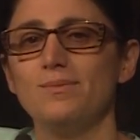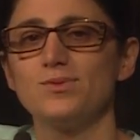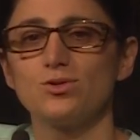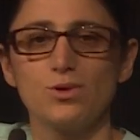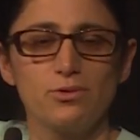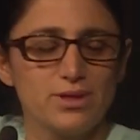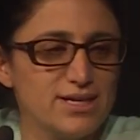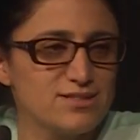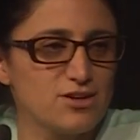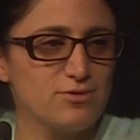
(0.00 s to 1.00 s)
So we
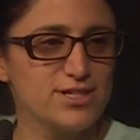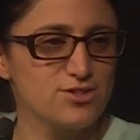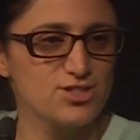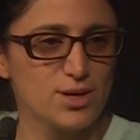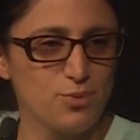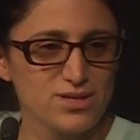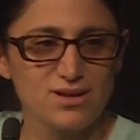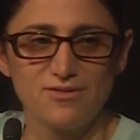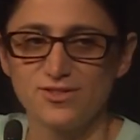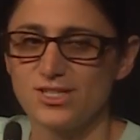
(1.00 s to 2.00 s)
released our research at a press
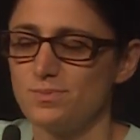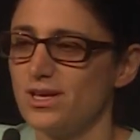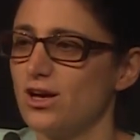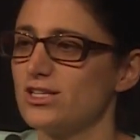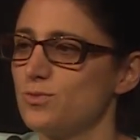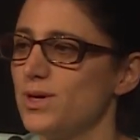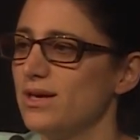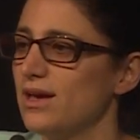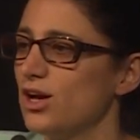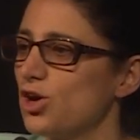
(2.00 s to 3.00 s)
conference because
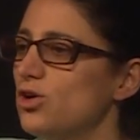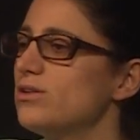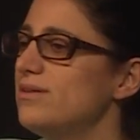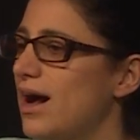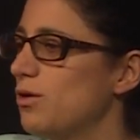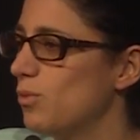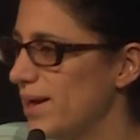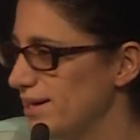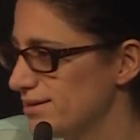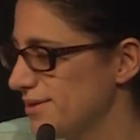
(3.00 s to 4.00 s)
we could not
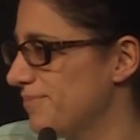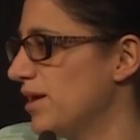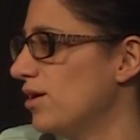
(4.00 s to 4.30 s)
wait.